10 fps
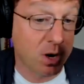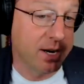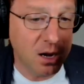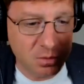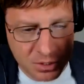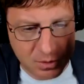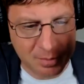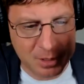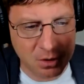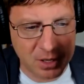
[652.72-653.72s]
right now. So
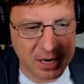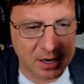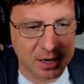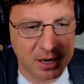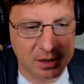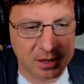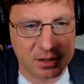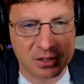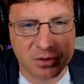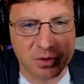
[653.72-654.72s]
let me go ahead and uh,
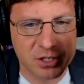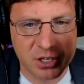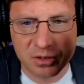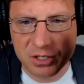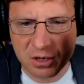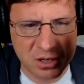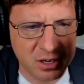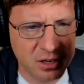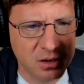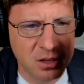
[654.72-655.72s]
get the screen share
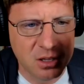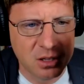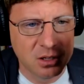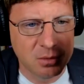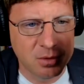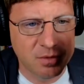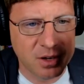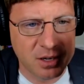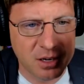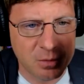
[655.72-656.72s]
started here. We
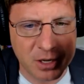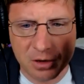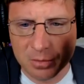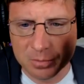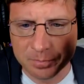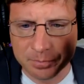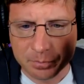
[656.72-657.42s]
find it. Here we go.